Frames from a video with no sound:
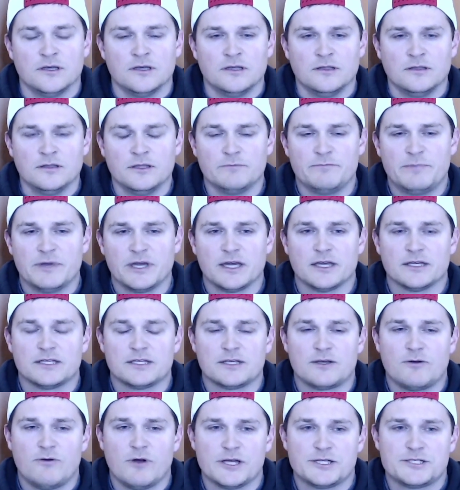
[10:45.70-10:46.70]
the
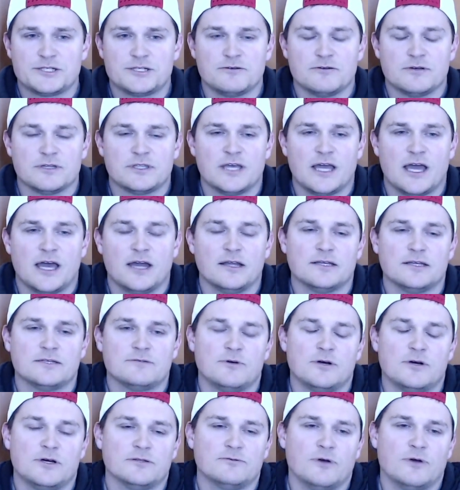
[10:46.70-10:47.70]
biggest question with that is,
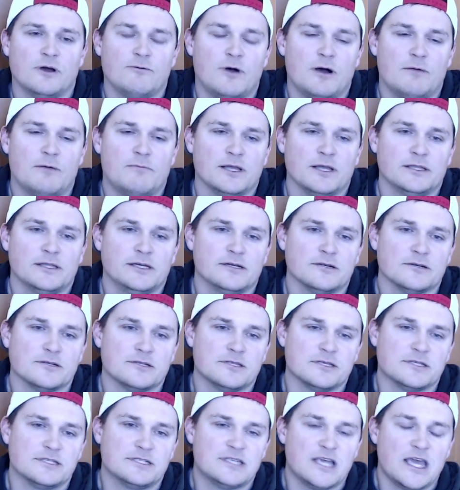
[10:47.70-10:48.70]
well, do I want my
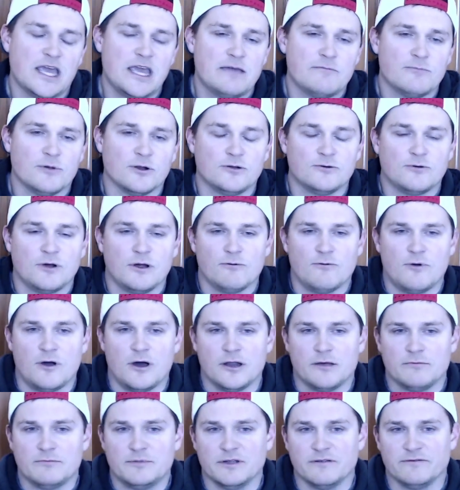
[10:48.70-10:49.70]
leaders the same or do I
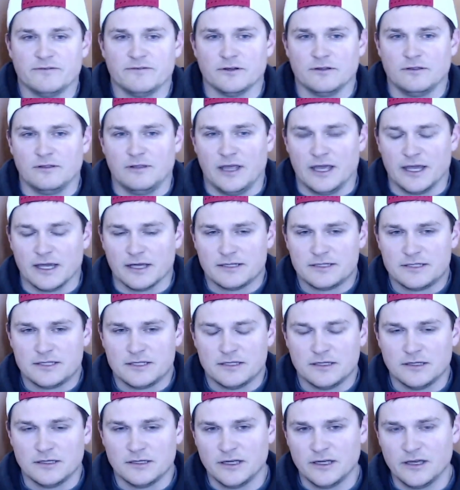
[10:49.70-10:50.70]
want them different
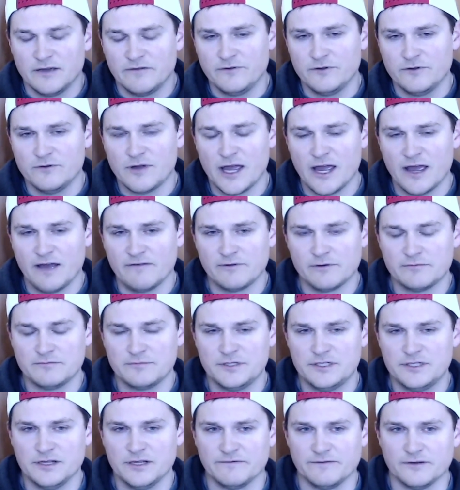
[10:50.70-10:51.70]
lengths? If you have
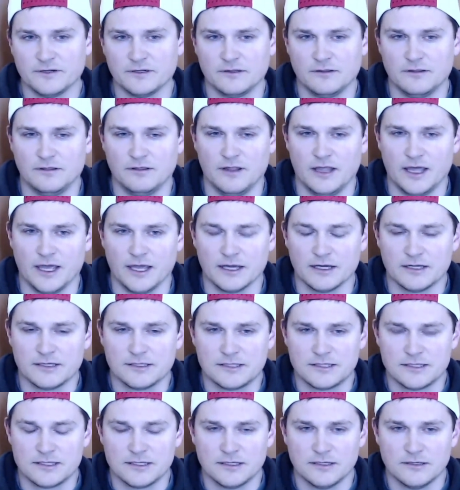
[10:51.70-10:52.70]
them different
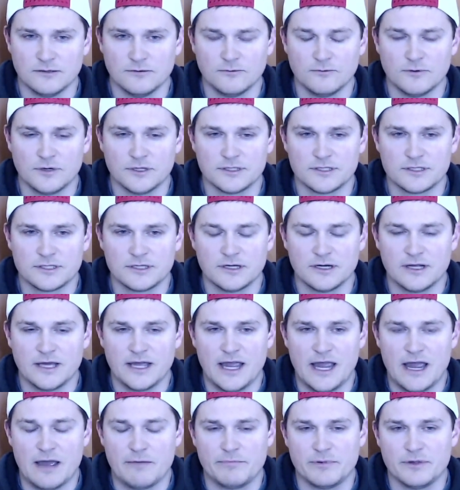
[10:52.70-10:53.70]
lengths, what's going to
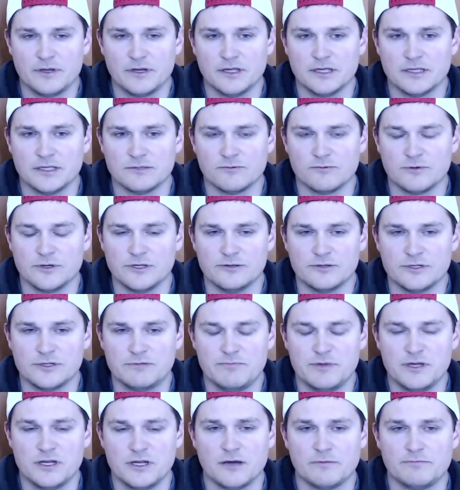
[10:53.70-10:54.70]
happen is when you
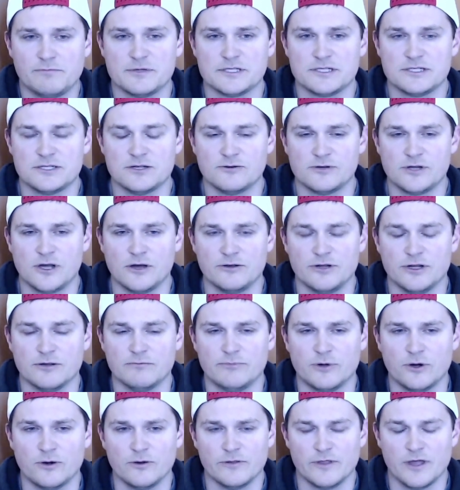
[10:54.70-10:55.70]
speed up and slow down your
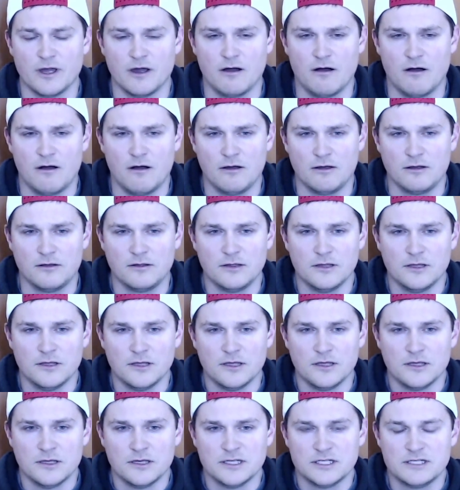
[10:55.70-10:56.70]
boat, they all
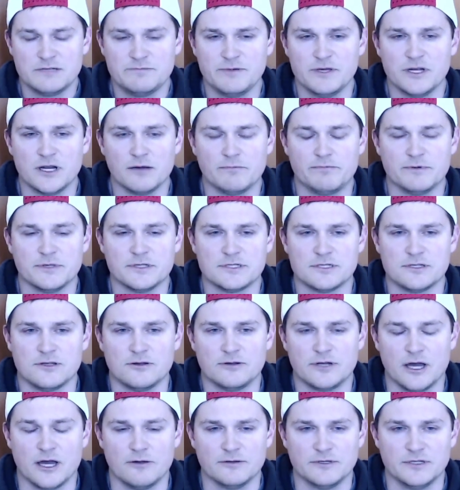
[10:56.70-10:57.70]
speed up and
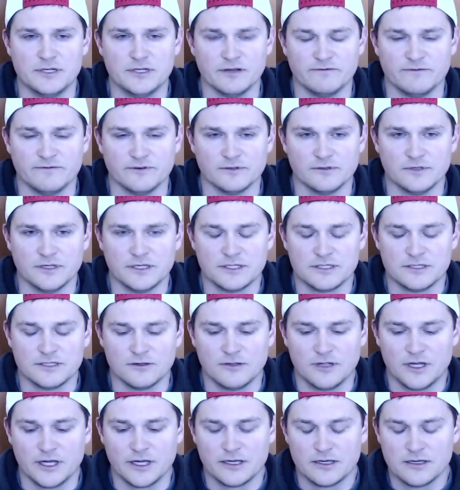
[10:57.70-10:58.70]
slow down differently.
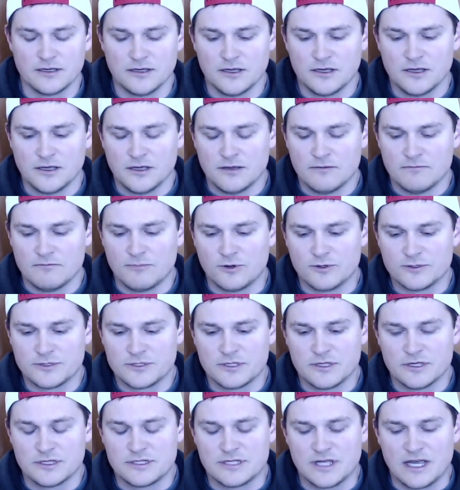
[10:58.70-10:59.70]
So like most
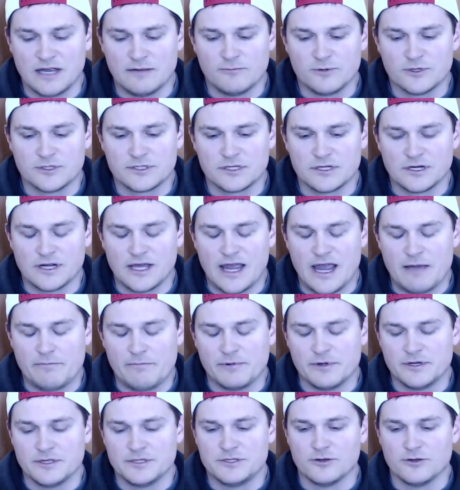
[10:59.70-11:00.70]
of the time what's going to
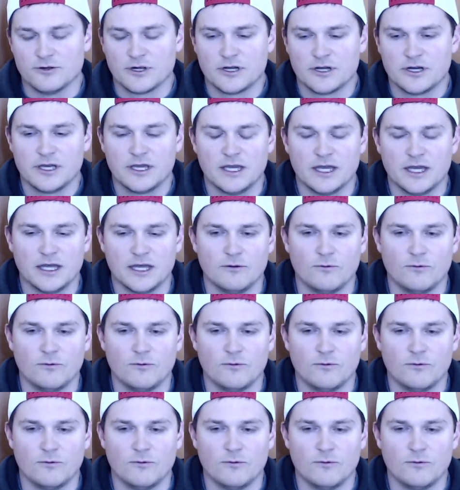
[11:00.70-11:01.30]
happen is you're going to get